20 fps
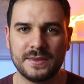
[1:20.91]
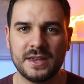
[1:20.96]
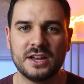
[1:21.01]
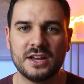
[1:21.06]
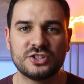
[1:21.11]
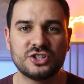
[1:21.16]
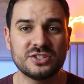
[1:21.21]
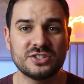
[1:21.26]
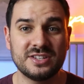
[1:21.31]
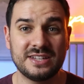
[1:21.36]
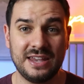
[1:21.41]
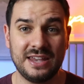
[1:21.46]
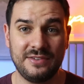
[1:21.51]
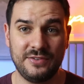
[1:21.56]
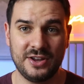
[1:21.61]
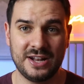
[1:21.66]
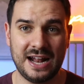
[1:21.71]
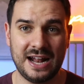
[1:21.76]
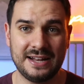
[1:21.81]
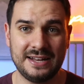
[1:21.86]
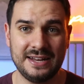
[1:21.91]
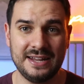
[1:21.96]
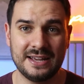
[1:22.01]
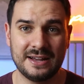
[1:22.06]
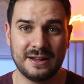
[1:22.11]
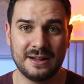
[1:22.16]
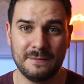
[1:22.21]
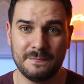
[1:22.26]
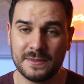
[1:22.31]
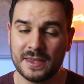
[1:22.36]
Just to give you an
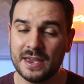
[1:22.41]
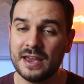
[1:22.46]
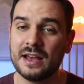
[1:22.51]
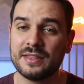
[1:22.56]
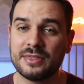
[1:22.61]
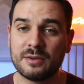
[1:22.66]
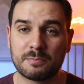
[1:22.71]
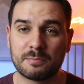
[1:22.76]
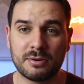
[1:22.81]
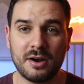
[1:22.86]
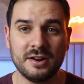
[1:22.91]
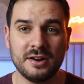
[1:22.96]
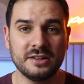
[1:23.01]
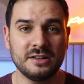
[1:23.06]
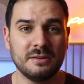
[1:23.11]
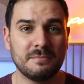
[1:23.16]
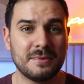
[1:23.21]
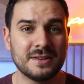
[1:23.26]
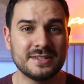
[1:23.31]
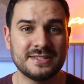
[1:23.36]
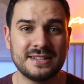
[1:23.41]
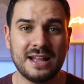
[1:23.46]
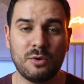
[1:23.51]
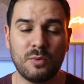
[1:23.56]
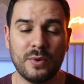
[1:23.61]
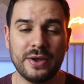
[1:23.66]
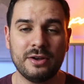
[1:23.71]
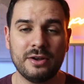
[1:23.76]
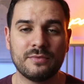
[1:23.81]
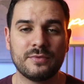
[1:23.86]
idea, the product must not
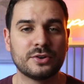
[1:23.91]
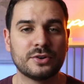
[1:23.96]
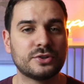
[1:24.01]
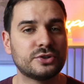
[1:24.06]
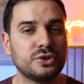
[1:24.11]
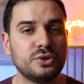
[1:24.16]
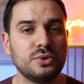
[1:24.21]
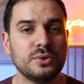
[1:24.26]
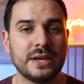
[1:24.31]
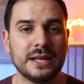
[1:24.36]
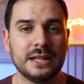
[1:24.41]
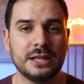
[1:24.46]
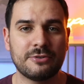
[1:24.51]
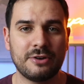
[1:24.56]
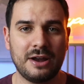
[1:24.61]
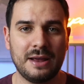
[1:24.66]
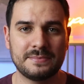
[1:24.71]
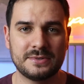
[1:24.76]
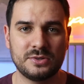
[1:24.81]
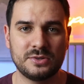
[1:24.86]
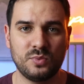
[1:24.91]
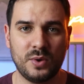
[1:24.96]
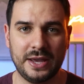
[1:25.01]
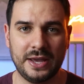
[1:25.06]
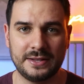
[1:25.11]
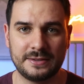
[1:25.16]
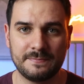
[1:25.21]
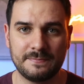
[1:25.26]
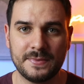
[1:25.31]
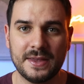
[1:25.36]
weigh over 2 kilograms in weight,